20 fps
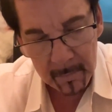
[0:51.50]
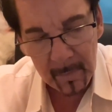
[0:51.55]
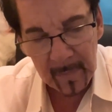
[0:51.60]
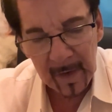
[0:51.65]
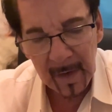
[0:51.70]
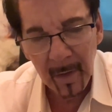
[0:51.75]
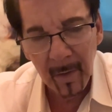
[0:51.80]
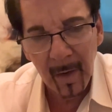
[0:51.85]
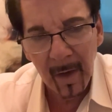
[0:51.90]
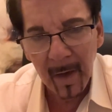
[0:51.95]

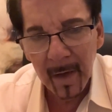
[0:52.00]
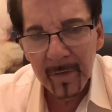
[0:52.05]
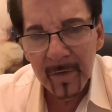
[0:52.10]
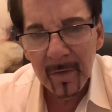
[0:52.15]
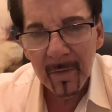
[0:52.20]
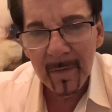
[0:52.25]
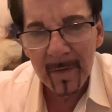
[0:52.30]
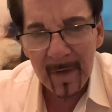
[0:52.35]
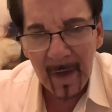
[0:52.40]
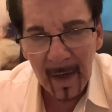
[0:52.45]
Now, on
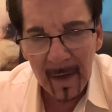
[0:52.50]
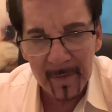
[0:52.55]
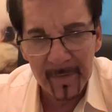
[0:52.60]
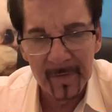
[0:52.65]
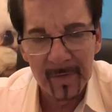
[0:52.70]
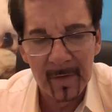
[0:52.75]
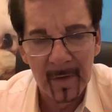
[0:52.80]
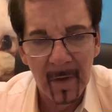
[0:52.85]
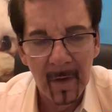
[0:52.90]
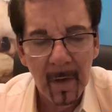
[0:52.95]
your
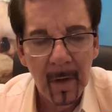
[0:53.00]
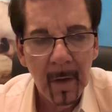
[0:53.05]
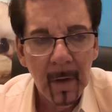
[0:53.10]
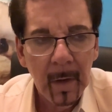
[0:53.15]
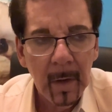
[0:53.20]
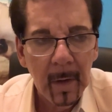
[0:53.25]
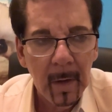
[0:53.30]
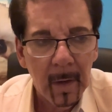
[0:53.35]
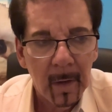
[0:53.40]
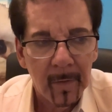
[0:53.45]
test,
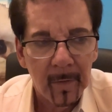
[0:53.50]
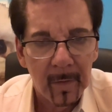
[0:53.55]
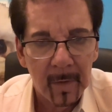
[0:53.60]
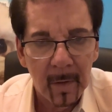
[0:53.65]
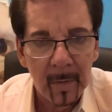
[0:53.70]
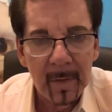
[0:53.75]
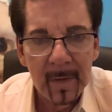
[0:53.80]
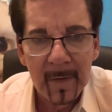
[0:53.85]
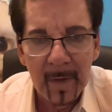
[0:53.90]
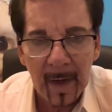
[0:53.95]
they're
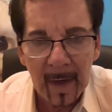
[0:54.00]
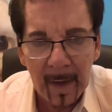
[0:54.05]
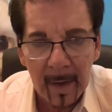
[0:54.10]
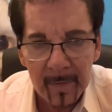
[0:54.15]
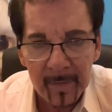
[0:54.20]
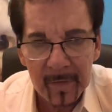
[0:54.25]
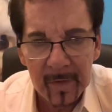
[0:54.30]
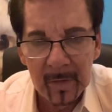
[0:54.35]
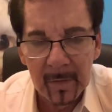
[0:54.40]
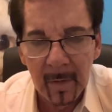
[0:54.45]
going to
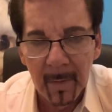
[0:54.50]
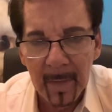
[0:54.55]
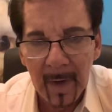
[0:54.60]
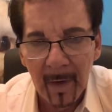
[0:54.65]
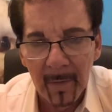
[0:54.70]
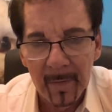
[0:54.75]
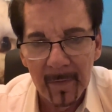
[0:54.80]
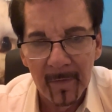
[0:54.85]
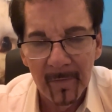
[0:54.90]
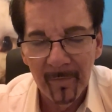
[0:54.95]
ask you
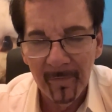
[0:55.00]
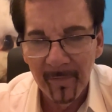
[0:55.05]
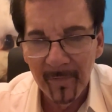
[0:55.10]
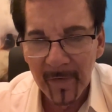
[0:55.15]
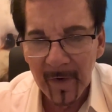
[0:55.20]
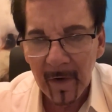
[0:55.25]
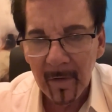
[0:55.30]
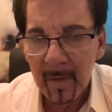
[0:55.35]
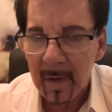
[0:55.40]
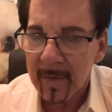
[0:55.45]
about
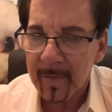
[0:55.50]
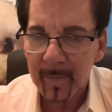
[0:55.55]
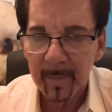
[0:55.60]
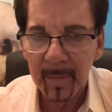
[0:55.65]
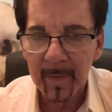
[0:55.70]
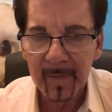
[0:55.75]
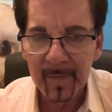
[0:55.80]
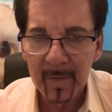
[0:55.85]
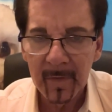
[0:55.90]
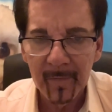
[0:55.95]
very
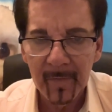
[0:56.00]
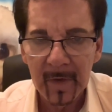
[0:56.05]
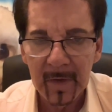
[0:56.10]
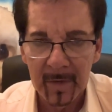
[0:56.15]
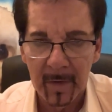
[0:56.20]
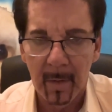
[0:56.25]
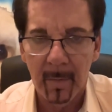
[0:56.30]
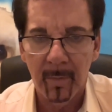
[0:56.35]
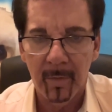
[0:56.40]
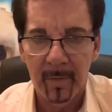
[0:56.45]
specific
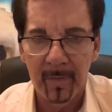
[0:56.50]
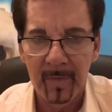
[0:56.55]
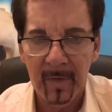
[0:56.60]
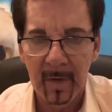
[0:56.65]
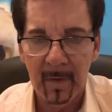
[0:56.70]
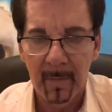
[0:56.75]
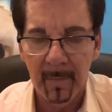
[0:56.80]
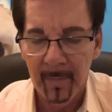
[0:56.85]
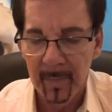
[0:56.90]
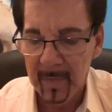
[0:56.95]
numbers
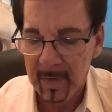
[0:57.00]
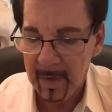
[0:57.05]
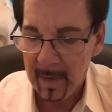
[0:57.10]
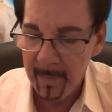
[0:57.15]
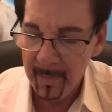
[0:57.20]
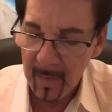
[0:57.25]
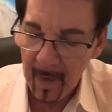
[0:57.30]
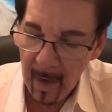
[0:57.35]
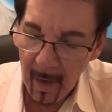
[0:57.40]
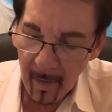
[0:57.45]
here. Okay?
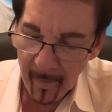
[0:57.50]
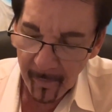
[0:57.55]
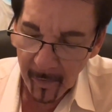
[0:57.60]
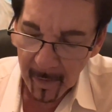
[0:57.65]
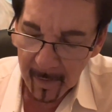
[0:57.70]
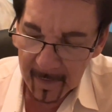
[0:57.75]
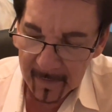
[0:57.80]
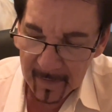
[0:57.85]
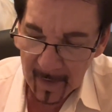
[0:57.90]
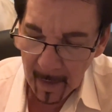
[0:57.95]
For
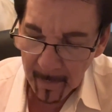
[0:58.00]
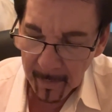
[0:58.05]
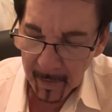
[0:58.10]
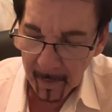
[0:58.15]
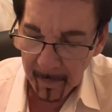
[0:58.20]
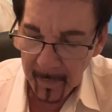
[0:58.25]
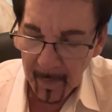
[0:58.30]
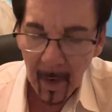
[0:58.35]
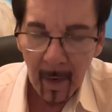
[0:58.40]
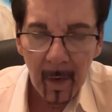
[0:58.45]

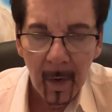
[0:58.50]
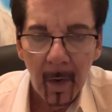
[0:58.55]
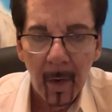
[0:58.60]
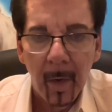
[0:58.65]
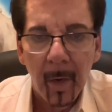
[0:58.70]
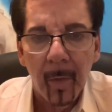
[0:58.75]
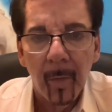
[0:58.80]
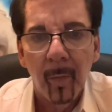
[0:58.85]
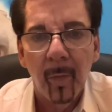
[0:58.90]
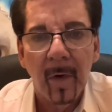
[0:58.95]
example,
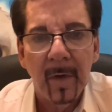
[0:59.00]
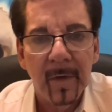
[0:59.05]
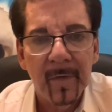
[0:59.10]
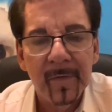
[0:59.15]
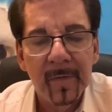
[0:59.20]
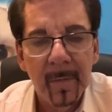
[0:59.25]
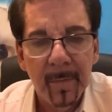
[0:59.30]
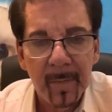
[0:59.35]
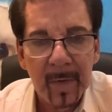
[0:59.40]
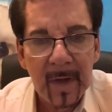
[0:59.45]
what is
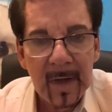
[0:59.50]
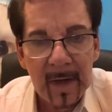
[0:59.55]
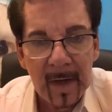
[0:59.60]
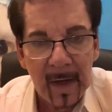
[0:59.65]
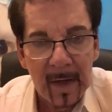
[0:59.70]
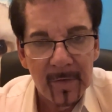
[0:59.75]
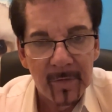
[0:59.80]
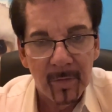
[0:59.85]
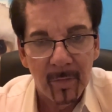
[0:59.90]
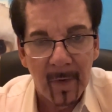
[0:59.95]
the
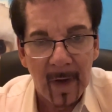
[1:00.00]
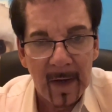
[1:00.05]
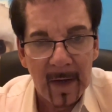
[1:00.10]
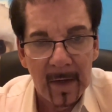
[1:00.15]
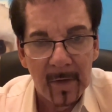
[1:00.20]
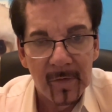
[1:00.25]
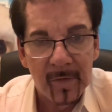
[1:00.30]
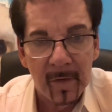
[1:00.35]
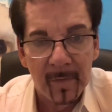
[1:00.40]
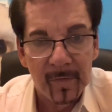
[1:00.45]
pH
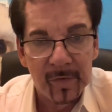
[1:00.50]
range of